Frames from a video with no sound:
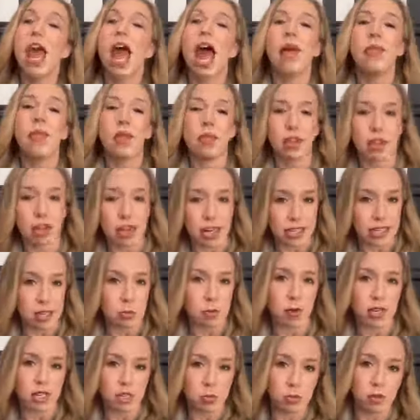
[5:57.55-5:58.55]
And then there is a
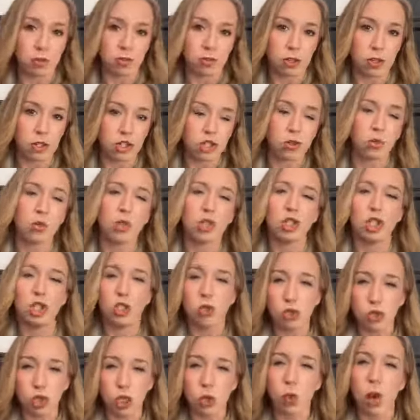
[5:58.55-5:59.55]
printable version, which
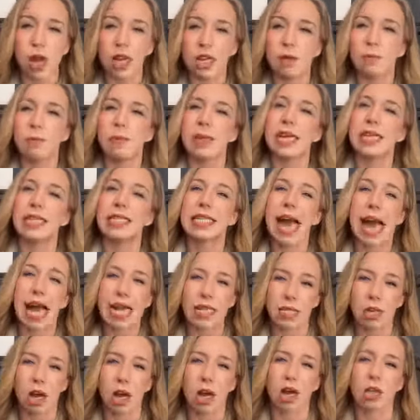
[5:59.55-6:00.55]
usually wind up being
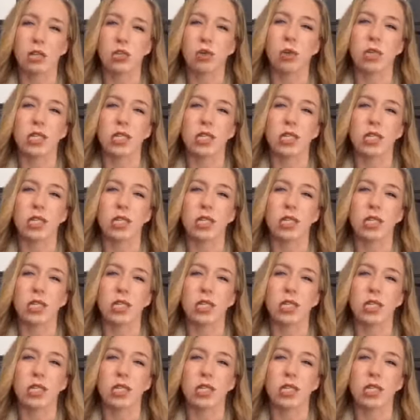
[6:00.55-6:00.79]
task cards